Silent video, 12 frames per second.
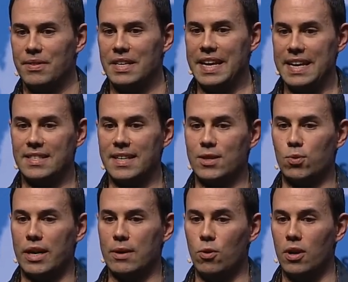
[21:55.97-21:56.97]
yes, that's
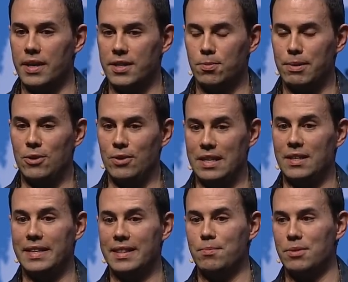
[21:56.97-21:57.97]
what I want, but you need to
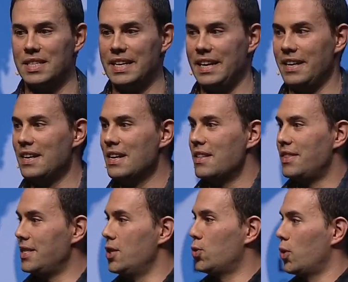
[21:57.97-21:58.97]
let them say,
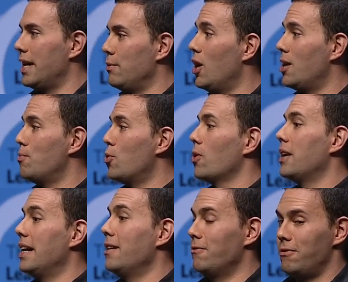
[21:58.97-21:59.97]
this is what I want more
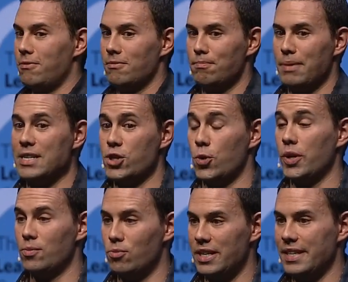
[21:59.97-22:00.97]
of right. by
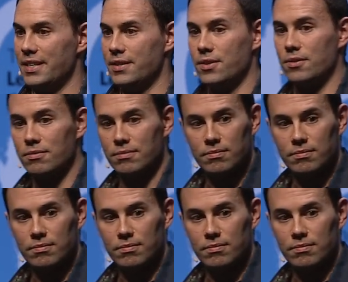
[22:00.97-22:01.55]
showing them what it is.